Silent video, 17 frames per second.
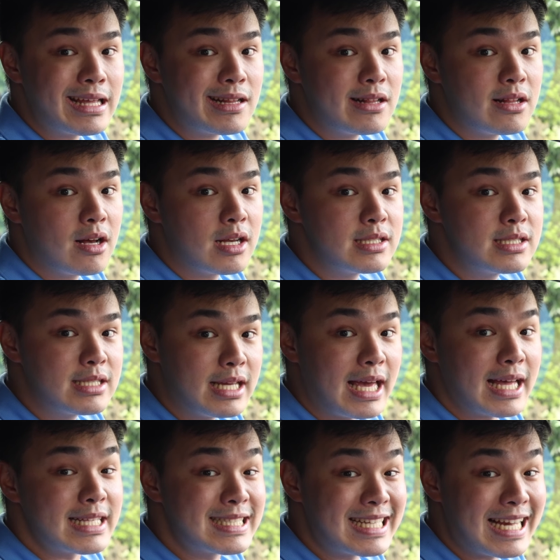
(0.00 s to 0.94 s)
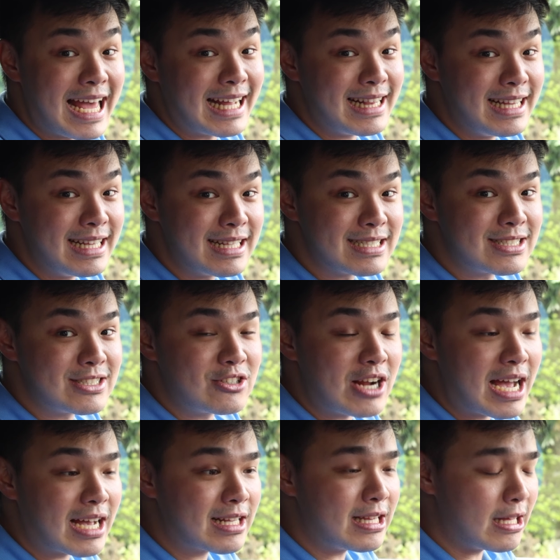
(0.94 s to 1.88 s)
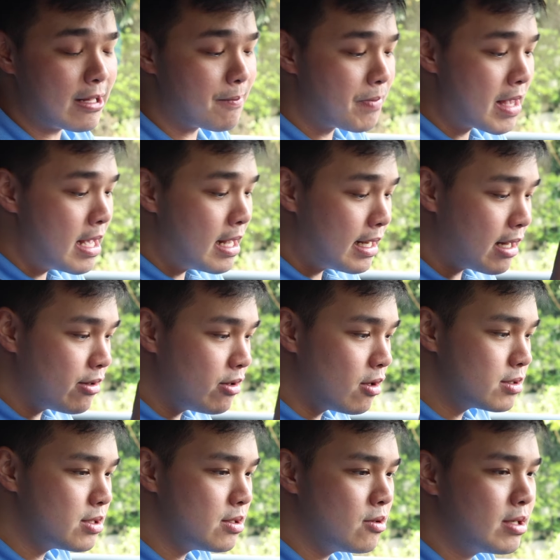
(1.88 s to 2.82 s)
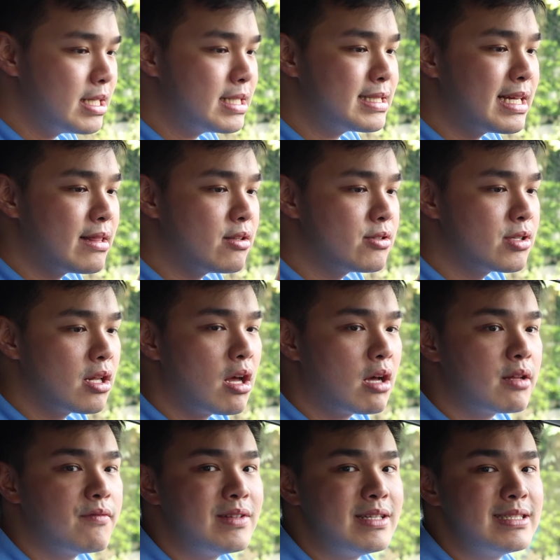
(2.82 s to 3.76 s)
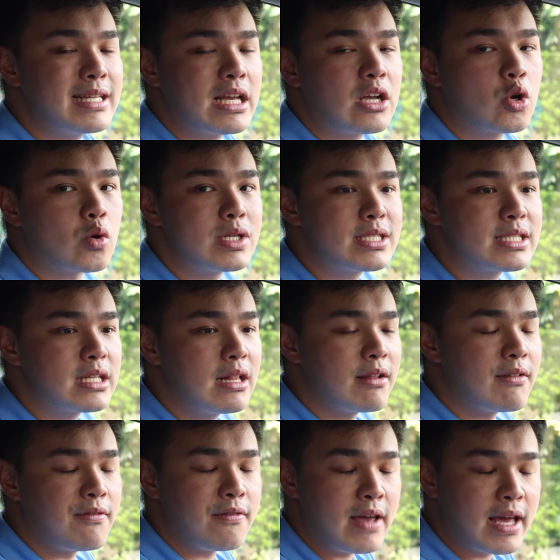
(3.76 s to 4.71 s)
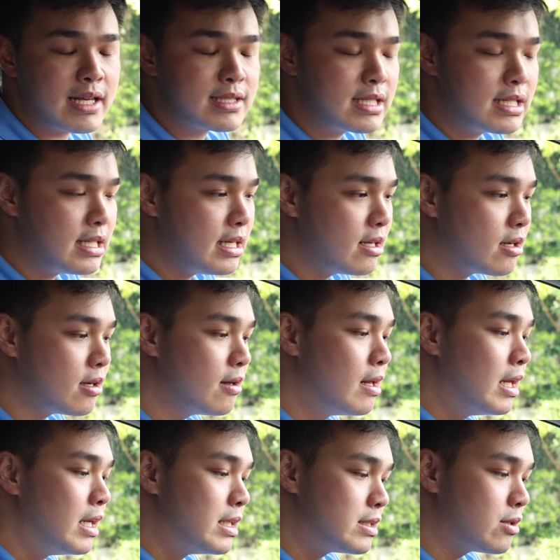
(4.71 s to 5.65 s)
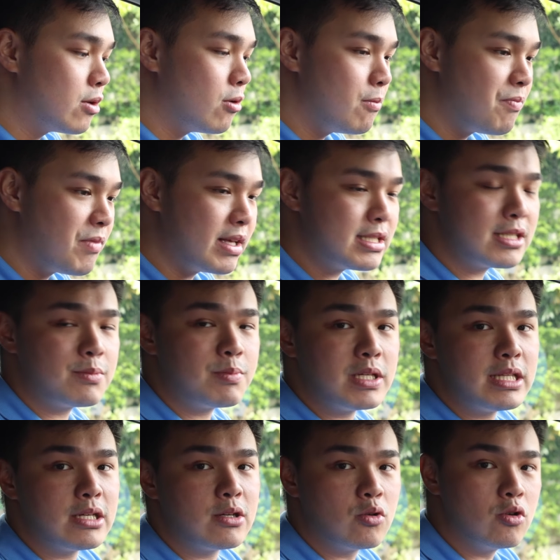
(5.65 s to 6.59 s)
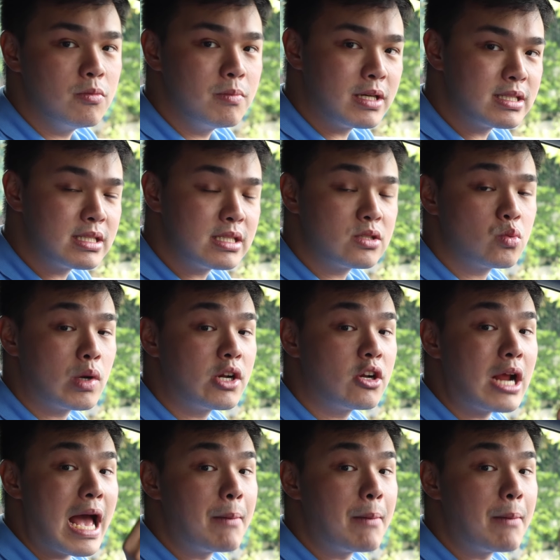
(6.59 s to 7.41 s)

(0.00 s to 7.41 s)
it does get slightly distracting. Now, you also notice that there's a lot of these like crystal effects in here. So this is pretty cool because this is where your